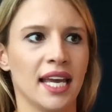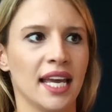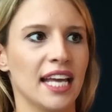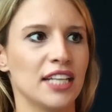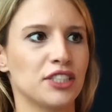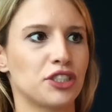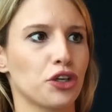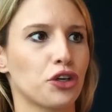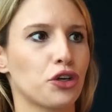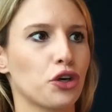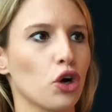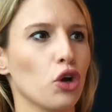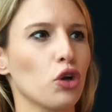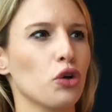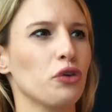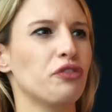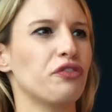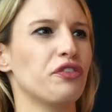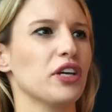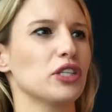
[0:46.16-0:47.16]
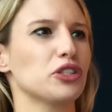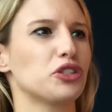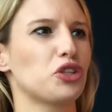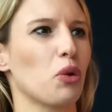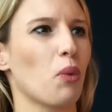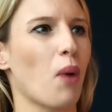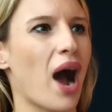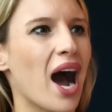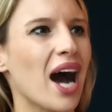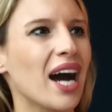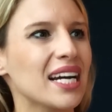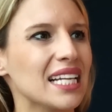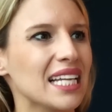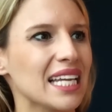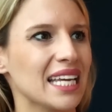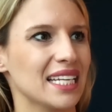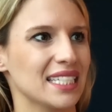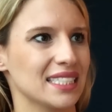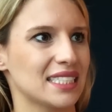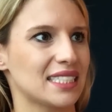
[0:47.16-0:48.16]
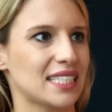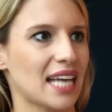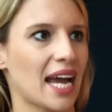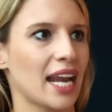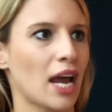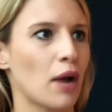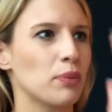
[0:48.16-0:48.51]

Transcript: It's a girl who feels so ugly inside.